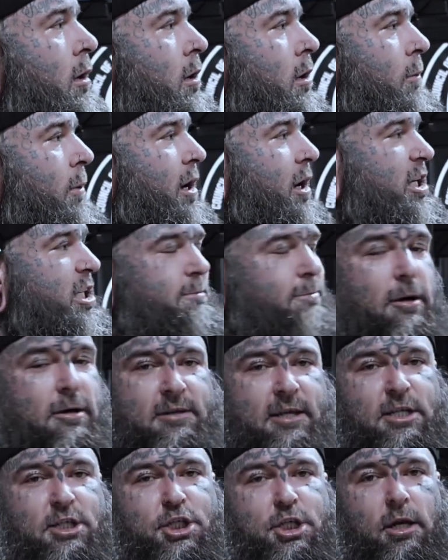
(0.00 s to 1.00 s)
We're gonna smoke
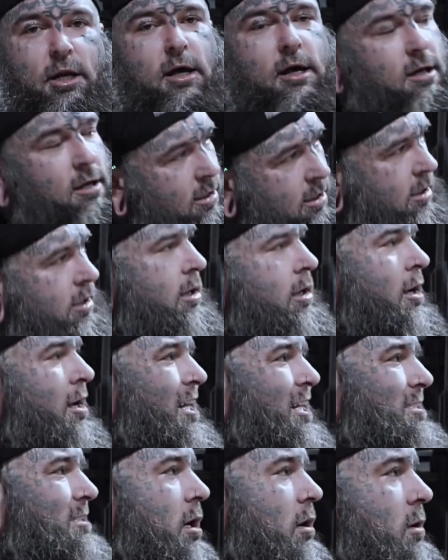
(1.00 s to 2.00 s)
that shit.
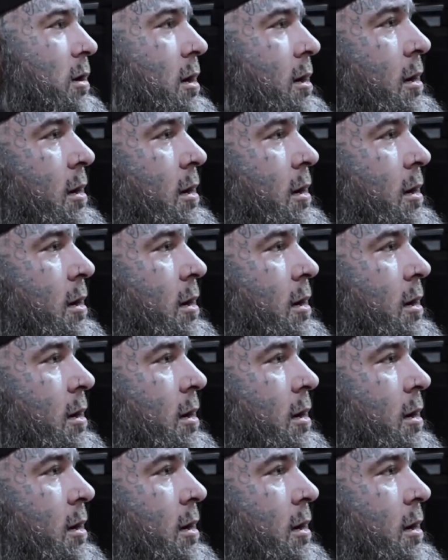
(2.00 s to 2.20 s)
Let's go.